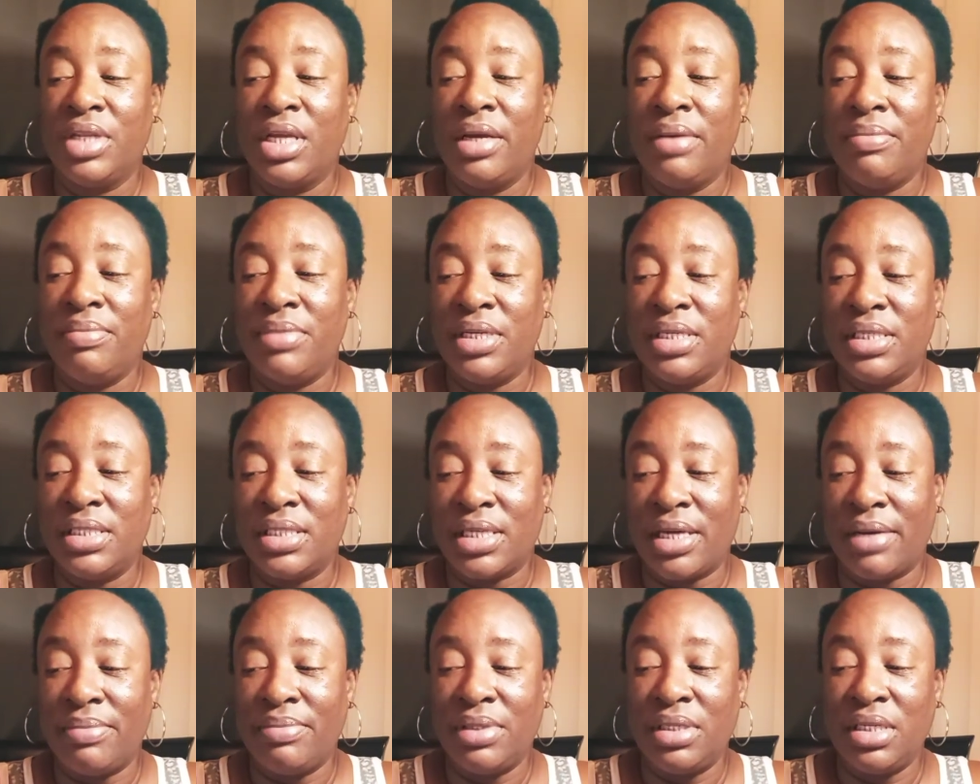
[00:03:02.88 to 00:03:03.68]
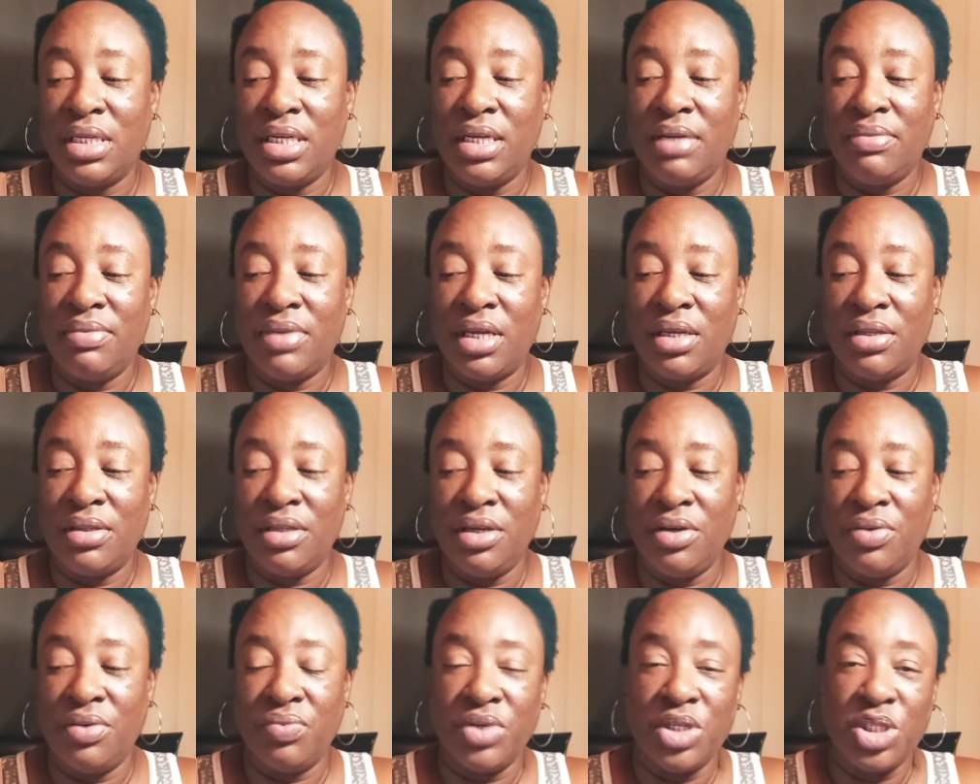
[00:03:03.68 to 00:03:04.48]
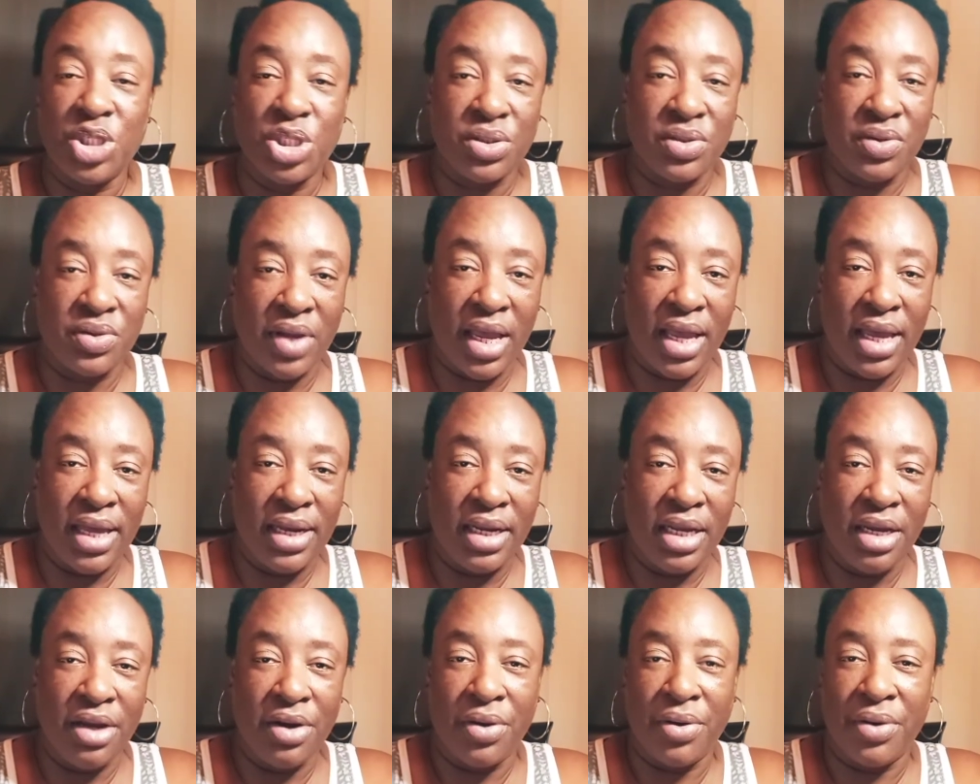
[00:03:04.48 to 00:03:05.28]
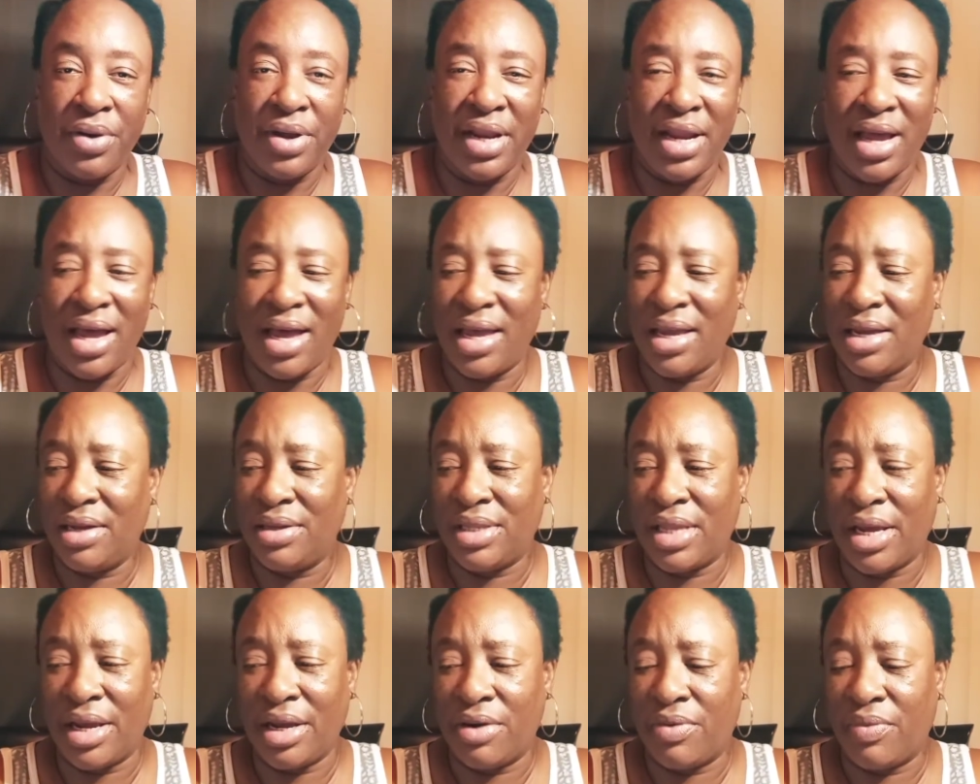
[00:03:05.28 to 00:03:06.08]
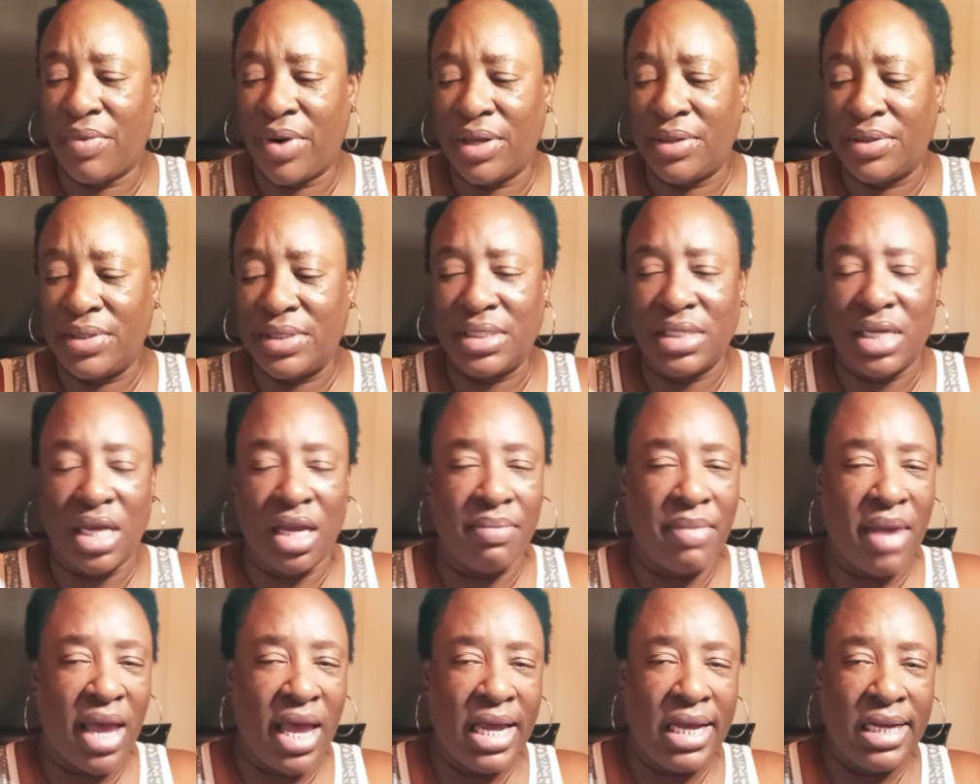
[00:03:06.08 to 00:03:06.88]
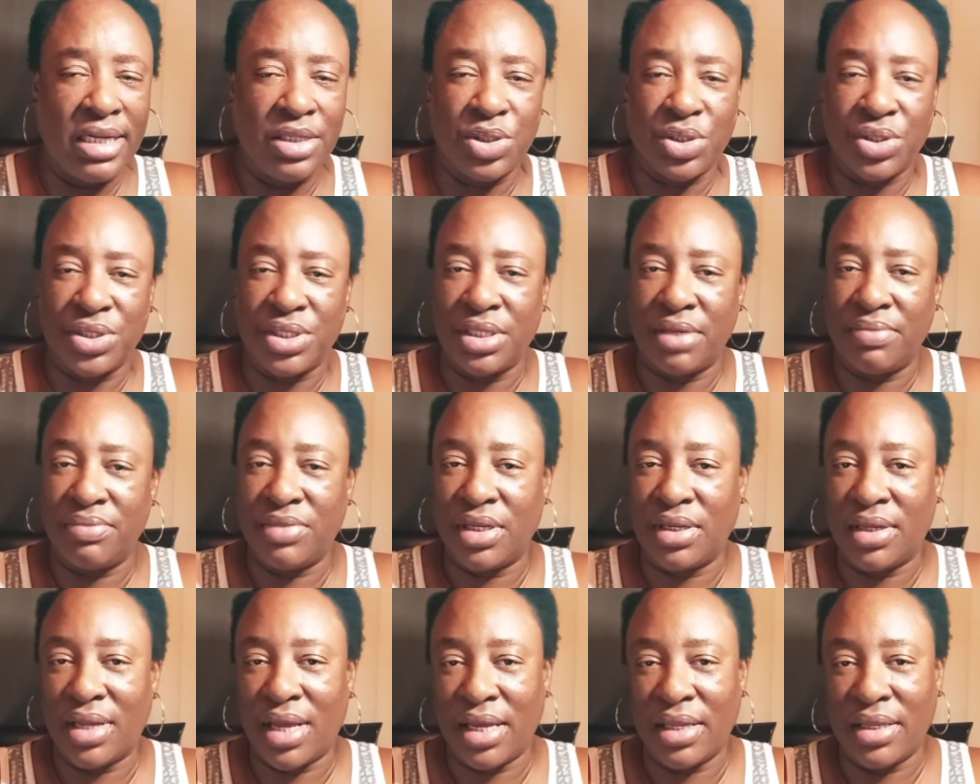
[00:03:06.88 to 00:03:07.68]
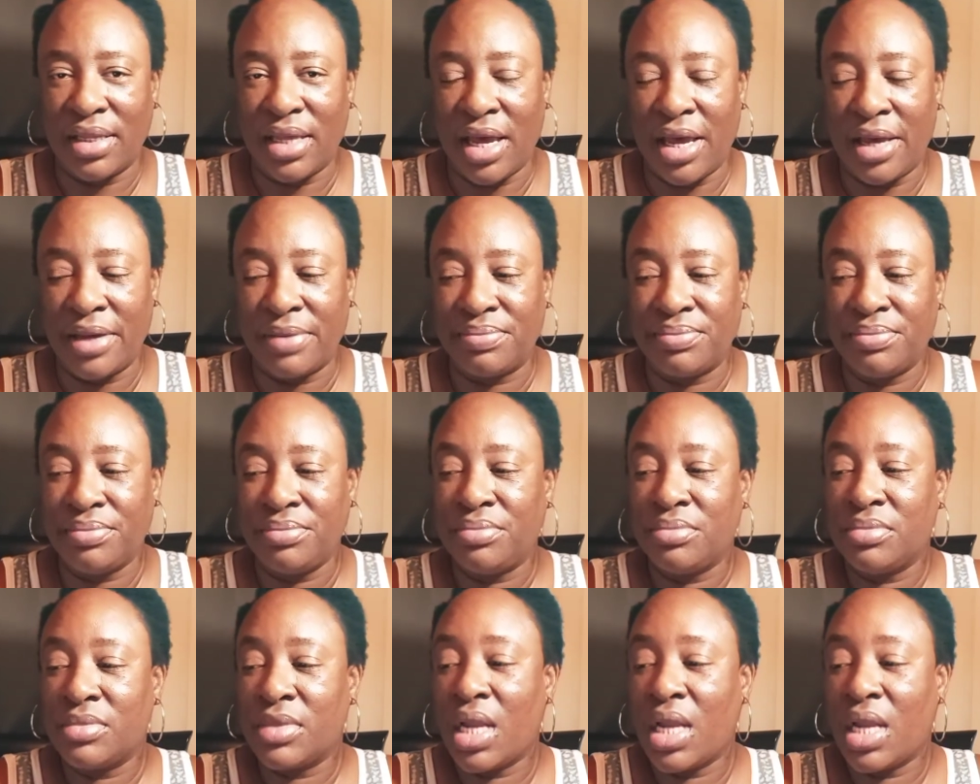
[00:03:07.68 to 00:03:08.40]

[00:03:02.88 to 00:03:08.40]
because I believe that the original Annie, her and I are like around the same age or something like that.